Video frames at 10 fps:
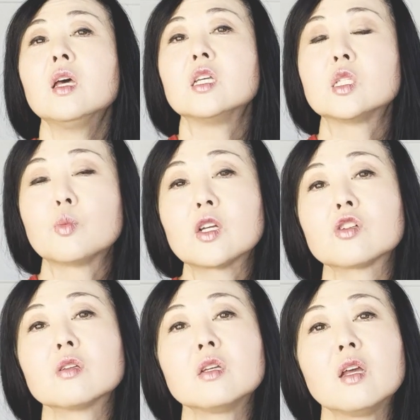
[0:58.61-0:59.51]

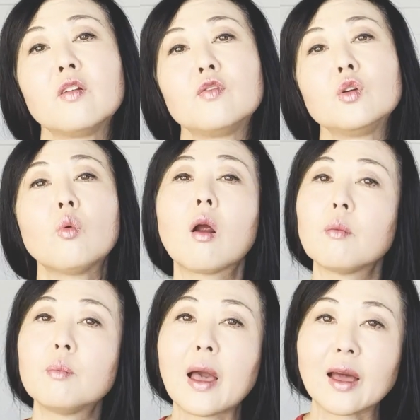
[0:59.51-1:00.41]
especially if you are
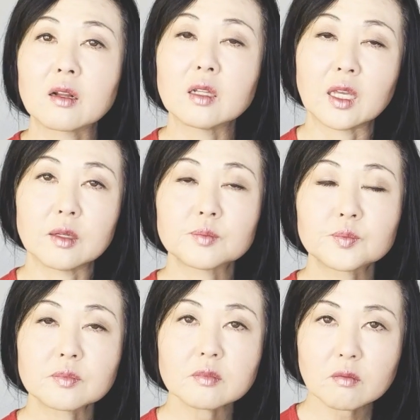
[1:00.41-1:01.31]
battling
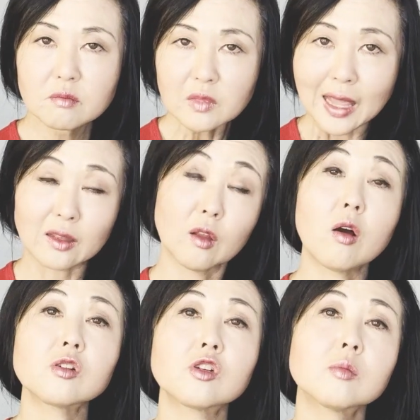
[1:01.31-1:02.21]
a
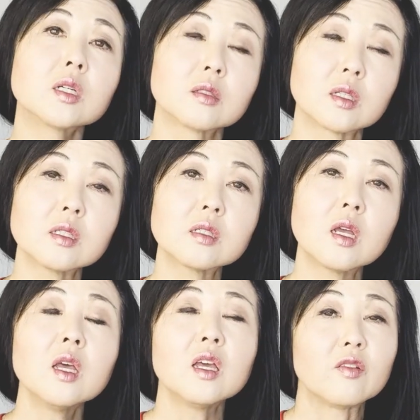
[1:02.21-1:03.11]
long-term illness,
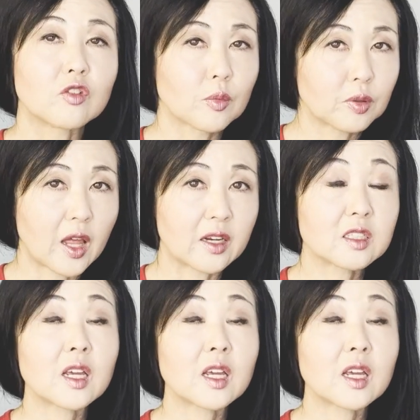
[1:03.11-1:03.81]
if you're planning to